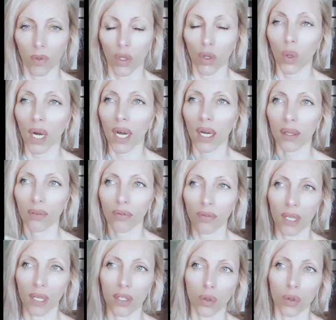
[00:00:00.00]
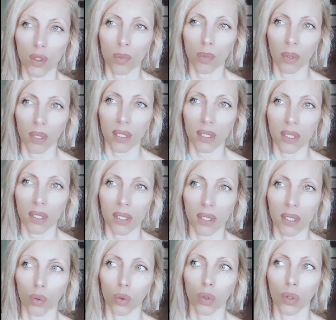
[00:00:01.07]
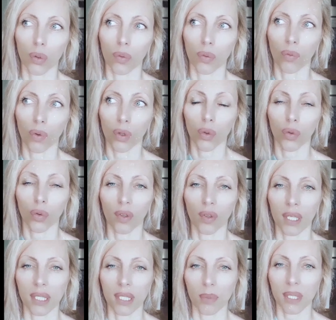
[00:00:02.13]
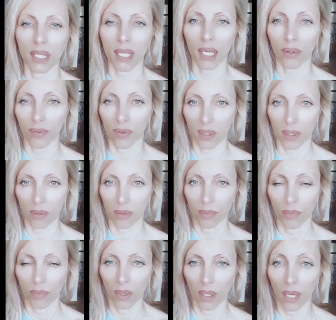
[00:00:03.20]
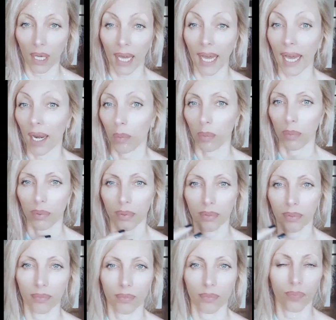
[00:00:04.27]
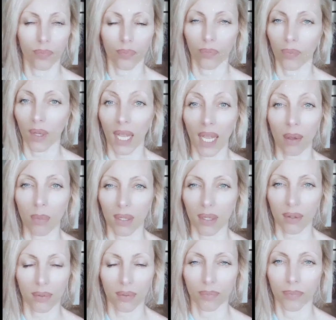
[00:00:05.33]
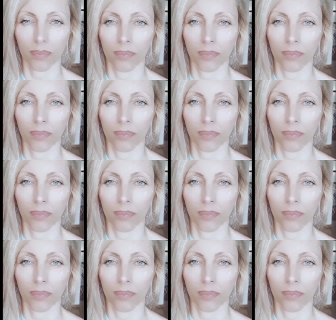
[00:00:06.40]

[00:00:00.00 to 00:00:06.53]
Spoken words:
You can't fix those persons who don't want to fix themselves. Help. Name it.